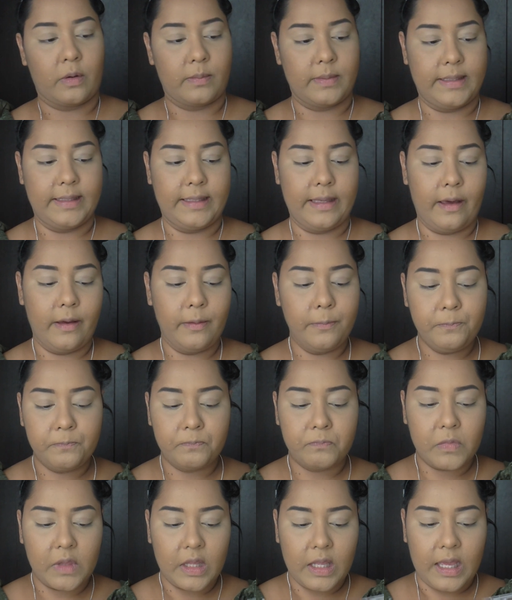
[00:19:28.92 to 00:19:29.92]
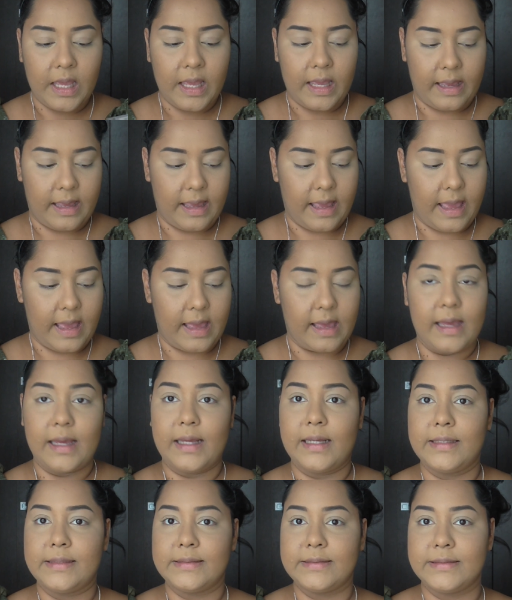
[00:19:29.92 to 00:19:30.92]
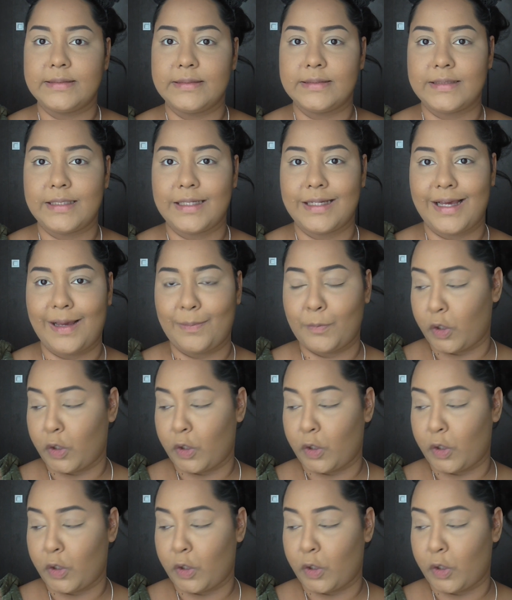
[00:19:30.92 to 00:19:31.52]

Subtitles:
from here, and